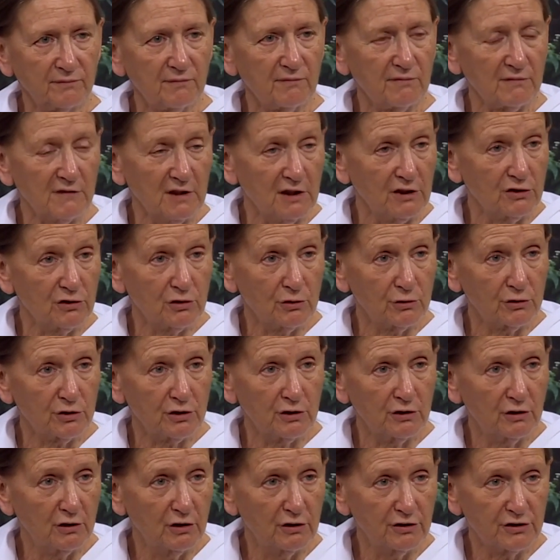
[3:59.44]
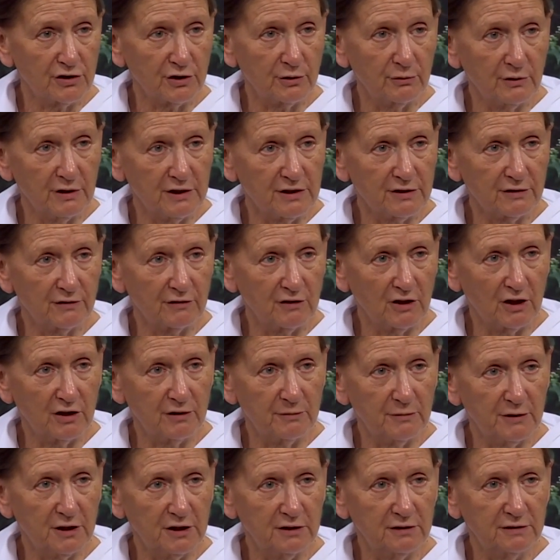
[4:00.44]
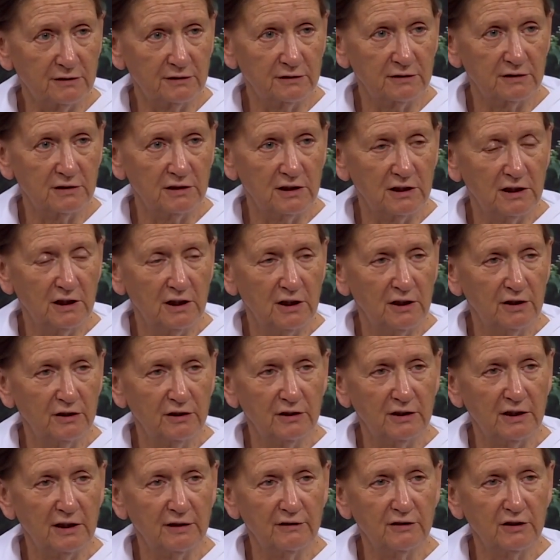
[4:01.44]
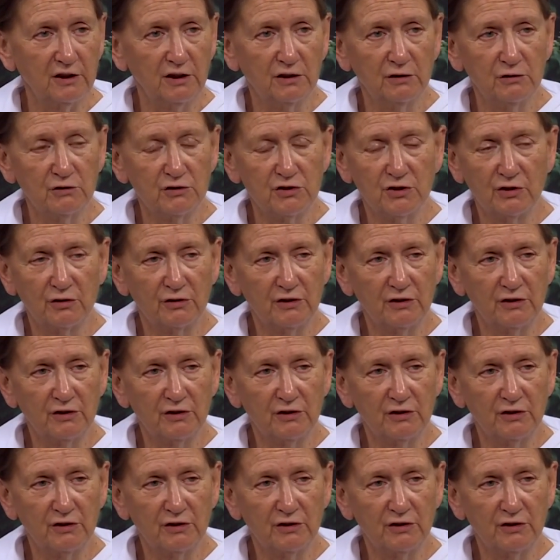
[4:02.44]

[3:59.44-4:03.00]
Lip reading: is also a consequence of karma. You haven't used your